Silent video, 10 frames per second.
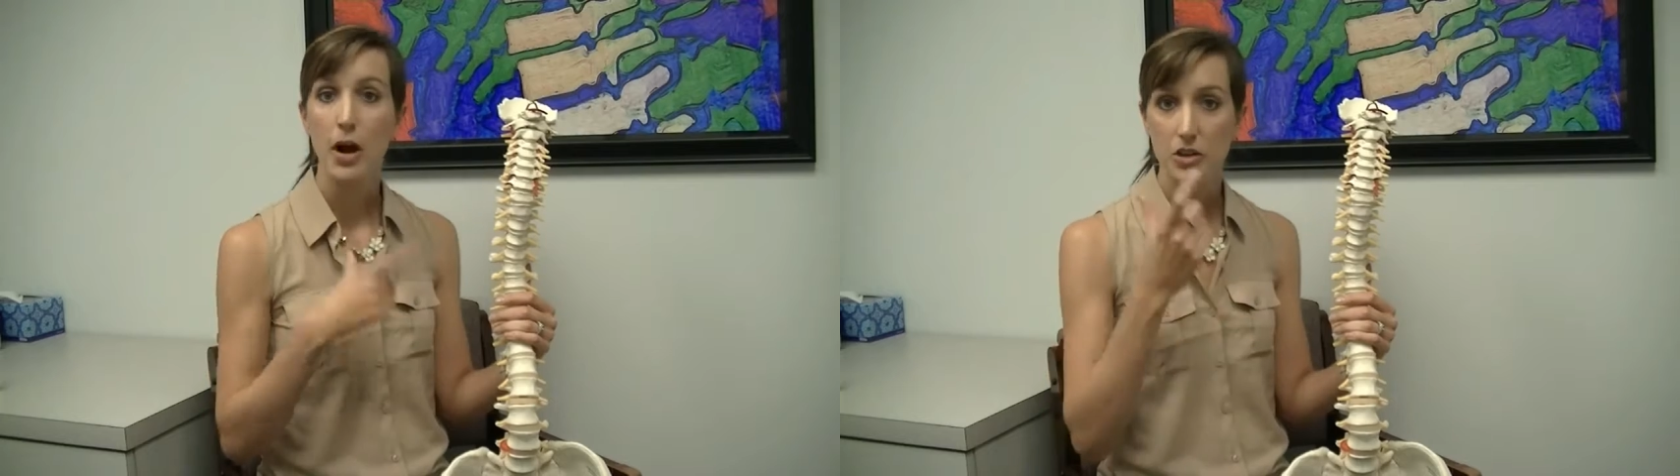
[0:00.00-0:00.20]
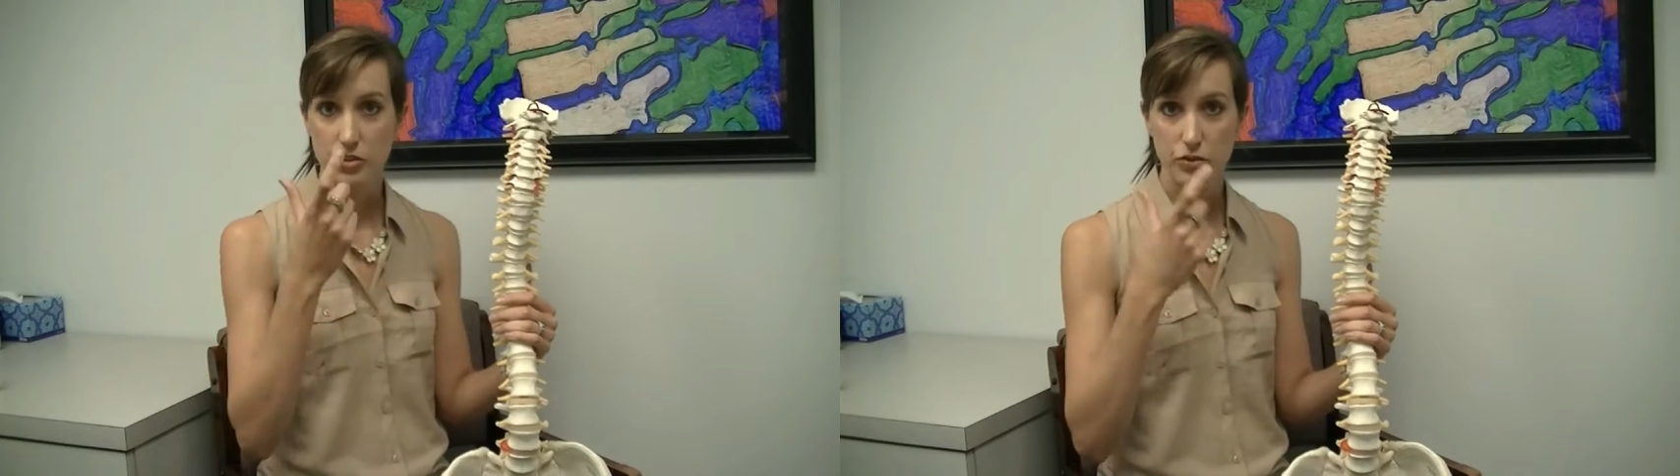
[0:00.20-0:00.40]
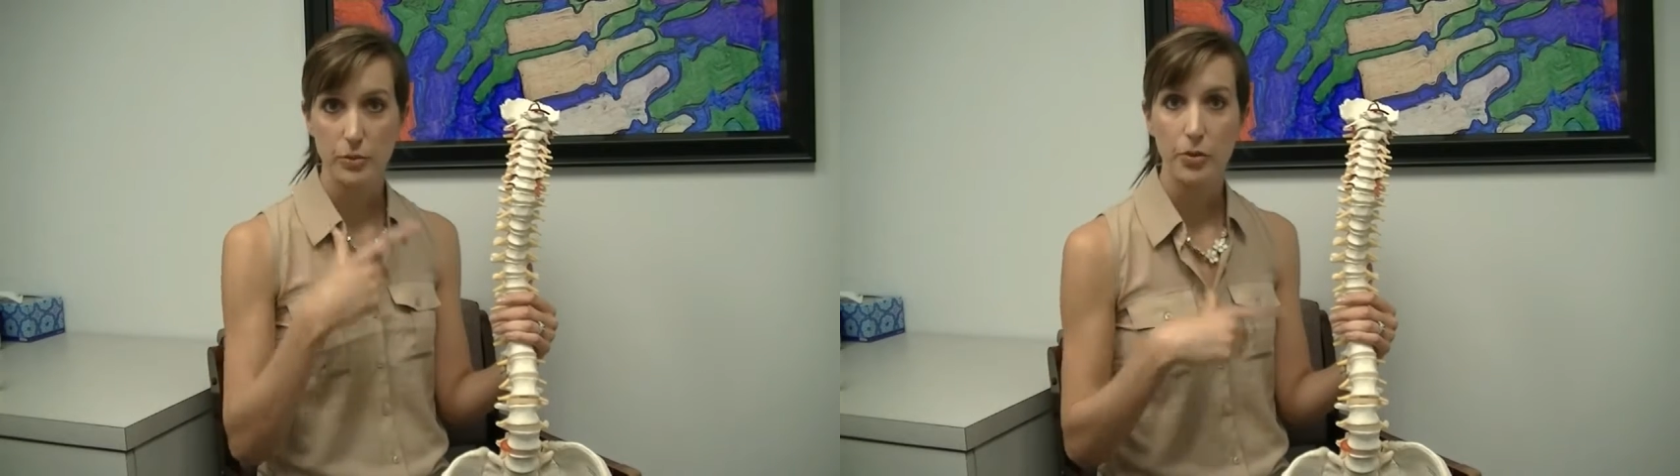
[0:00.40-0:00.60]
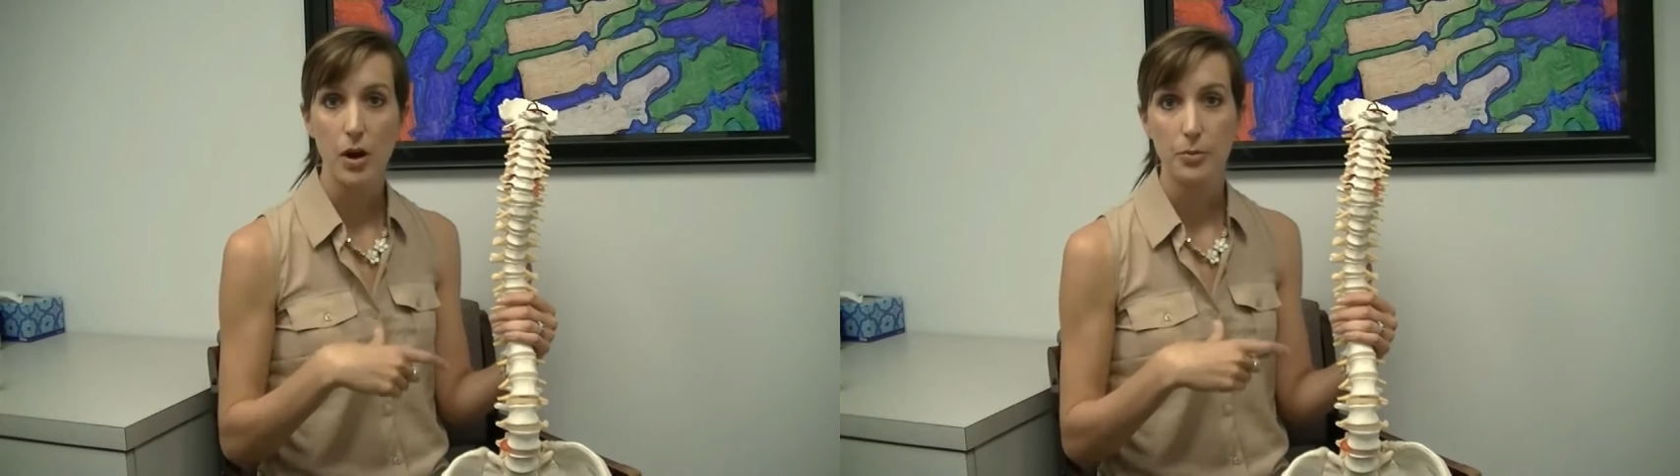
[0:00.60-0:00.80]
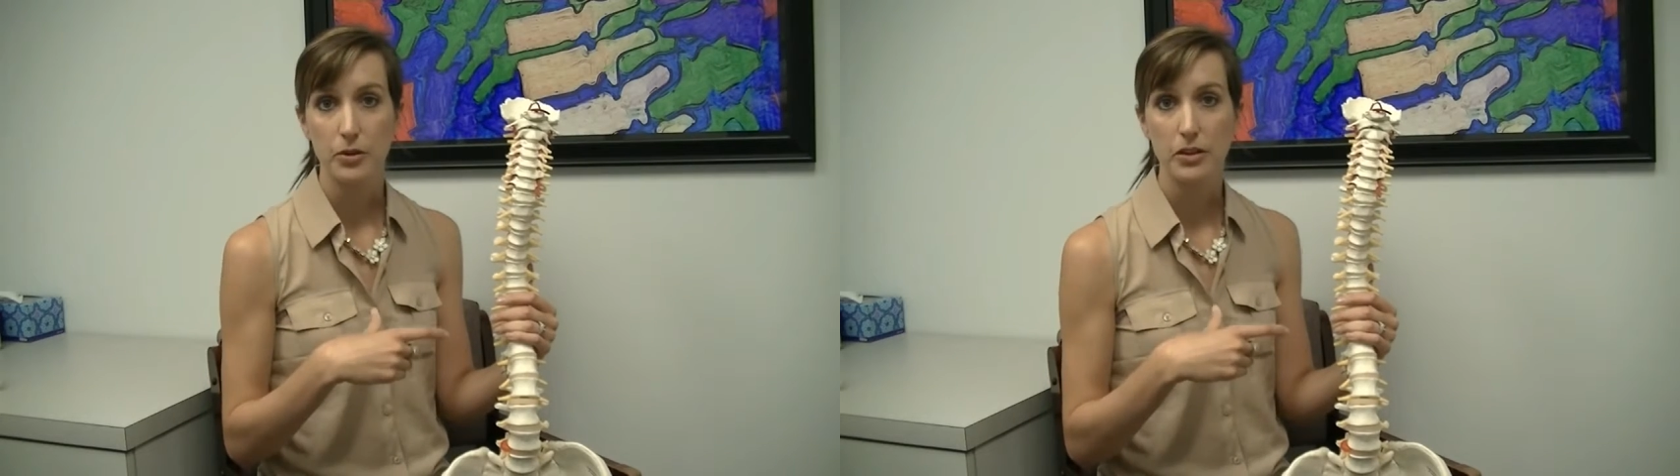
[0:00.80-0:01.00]
posture and
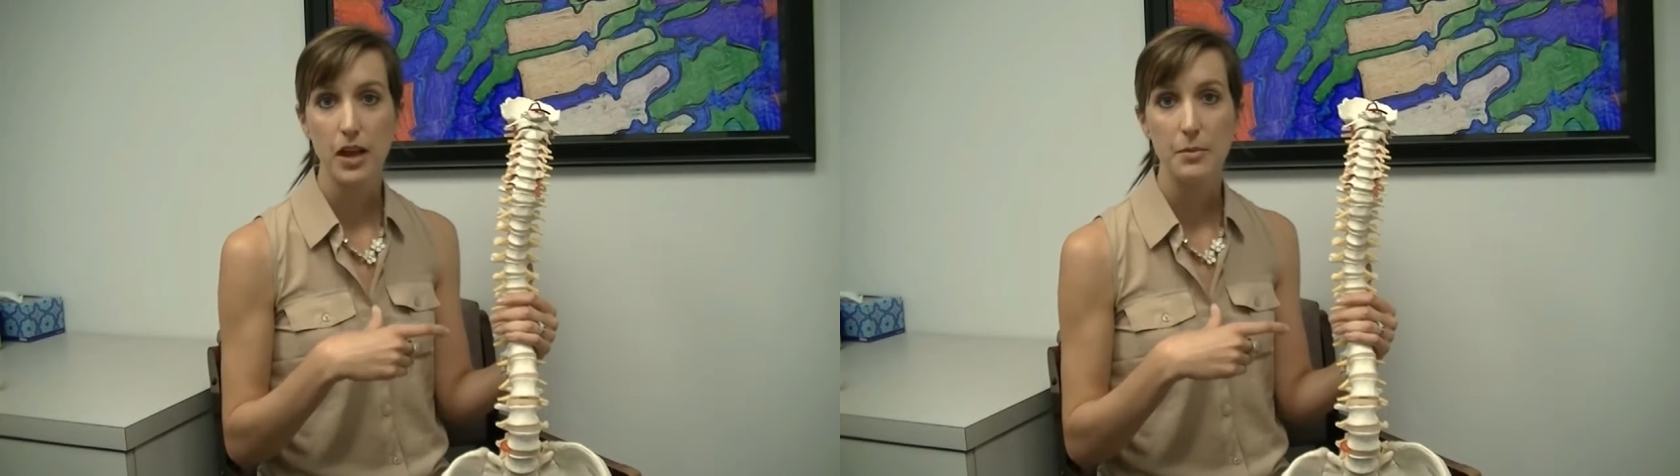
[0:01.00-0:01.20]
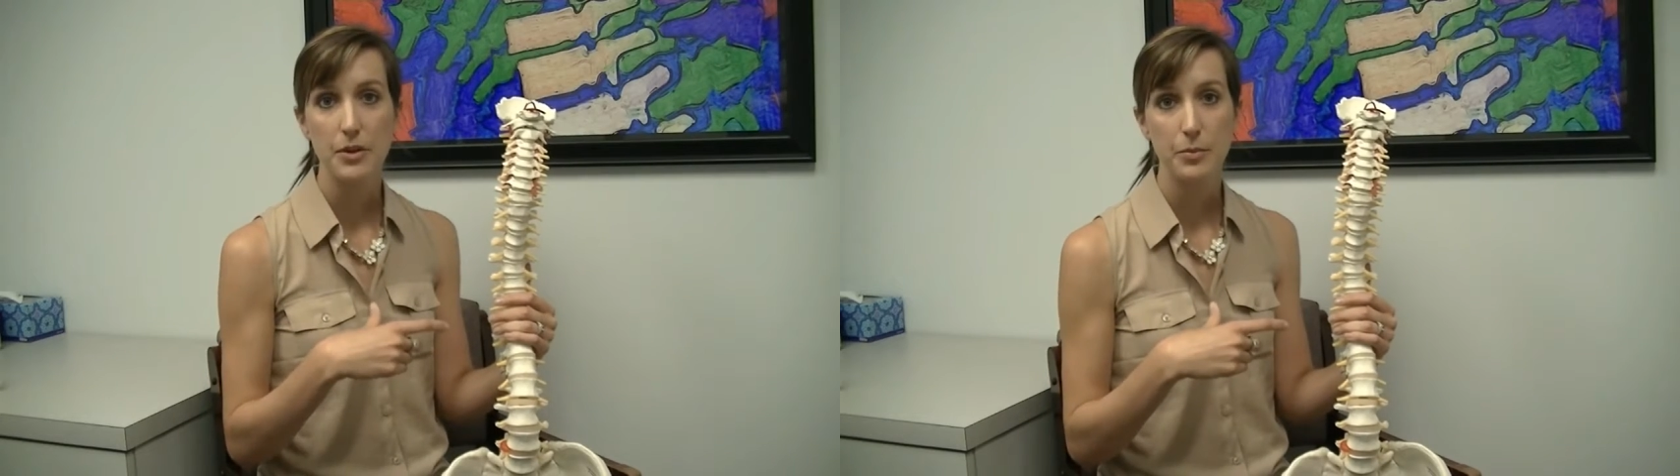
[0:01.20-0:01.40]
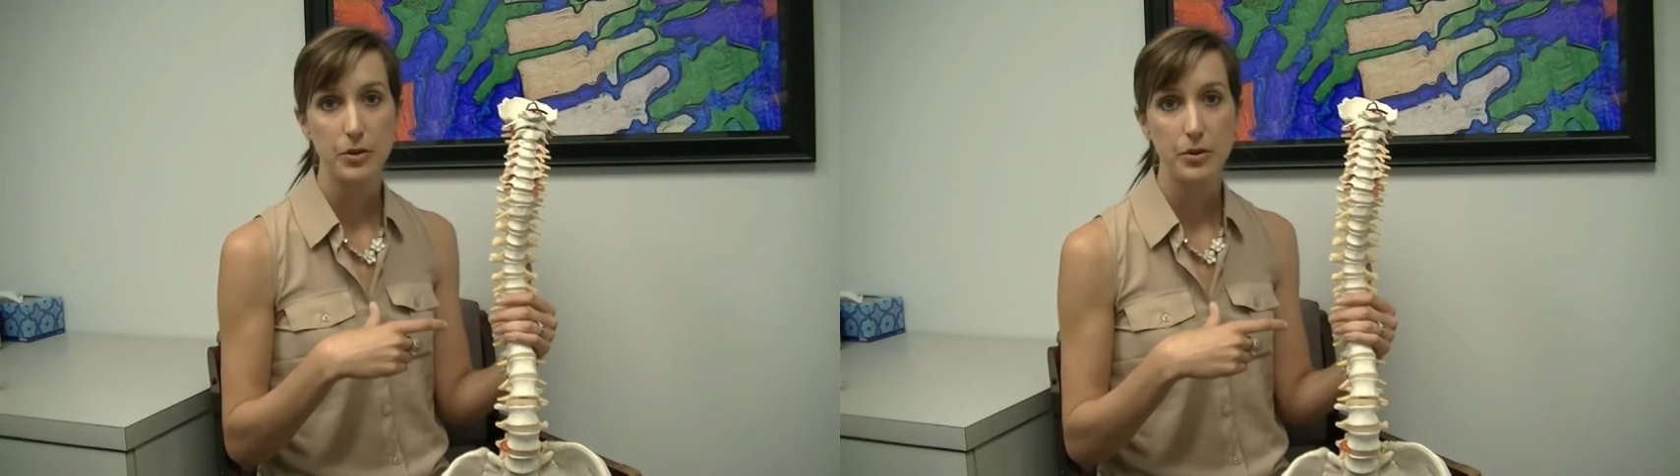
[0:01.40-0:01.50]
proper alignment,